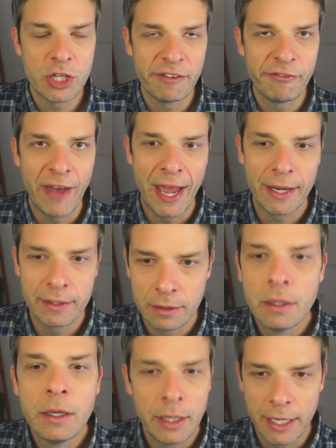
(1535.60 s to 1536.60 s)
fact.
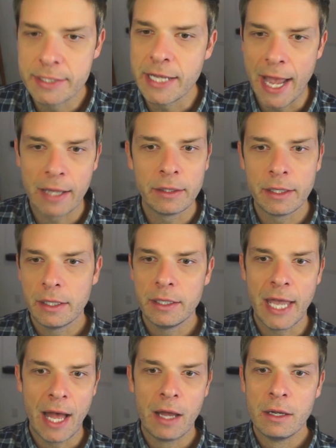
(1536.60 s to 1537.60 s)
Exactly.
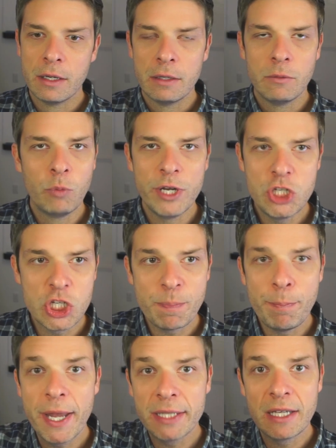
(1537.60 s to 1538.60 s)
Yeah. We
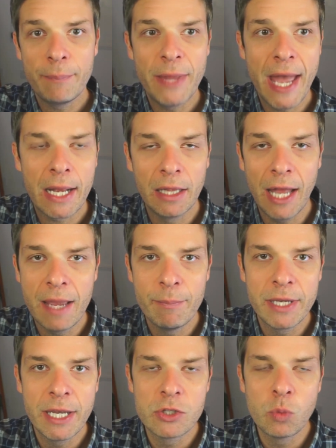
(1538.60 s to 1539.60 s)
just picked up that client
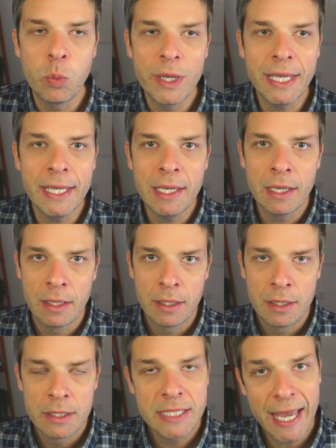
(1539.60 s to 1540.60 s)
because we
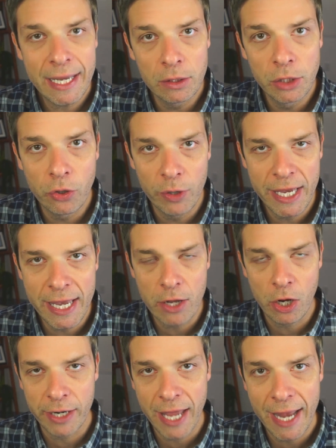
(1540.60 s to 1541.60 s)
take a little hit
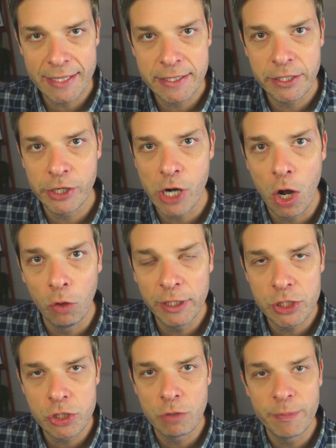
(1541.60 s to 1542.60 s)
on an exterior
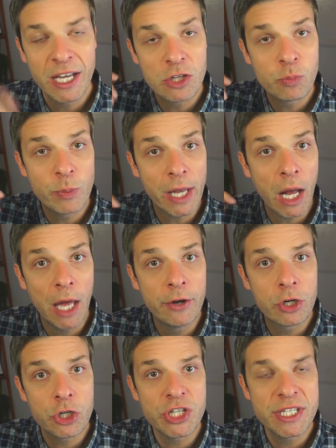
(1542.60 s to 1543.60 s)
only shoot because we
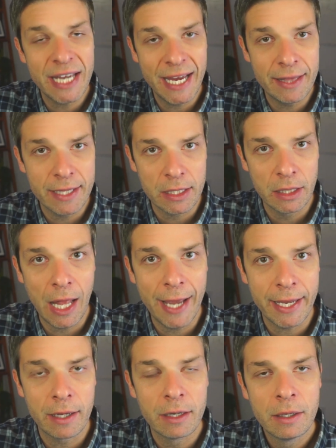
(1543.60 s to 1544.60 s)
understand the
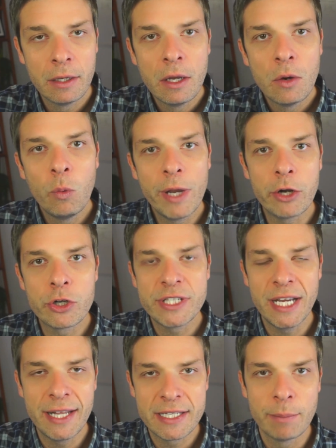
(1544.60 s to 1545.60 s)
client. We
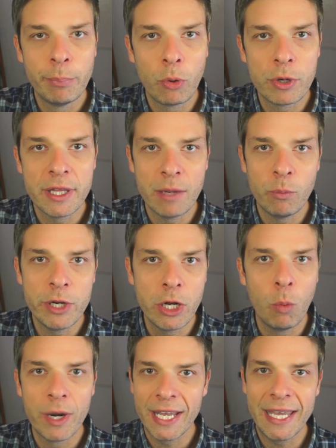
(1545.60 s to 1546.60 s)
understand that's important to them. We don't
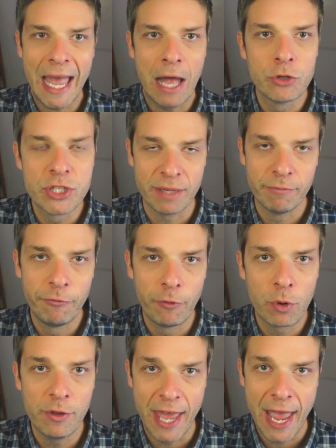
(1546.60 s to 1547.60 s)
want to gouge them
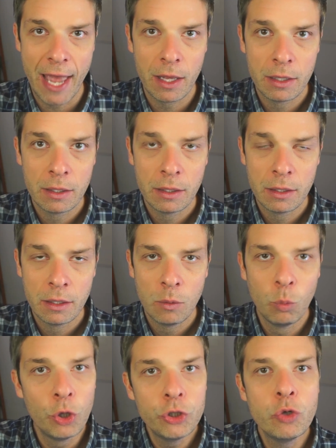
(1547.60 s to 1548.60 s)
for that. Mm-hmm.
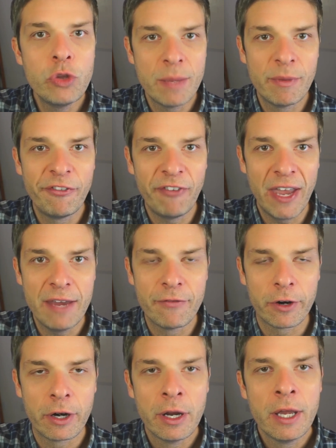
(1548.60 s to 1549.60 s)
We'll do them a
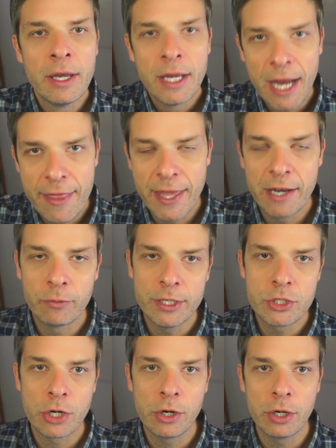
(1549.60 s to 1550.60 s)
favor. And then in
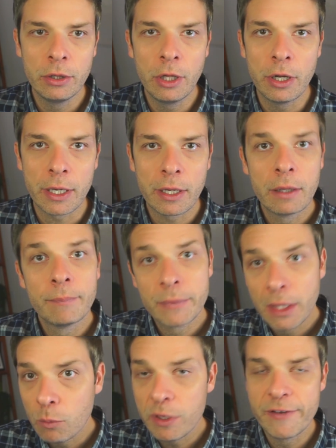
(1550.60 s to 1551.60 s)
return, look,
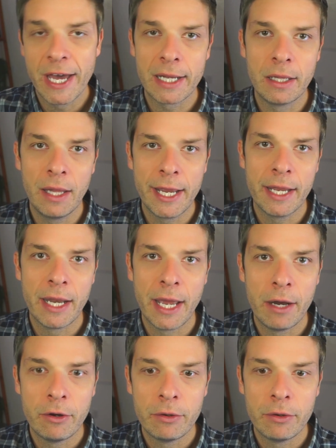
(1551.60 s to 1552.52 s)
we've got a client now.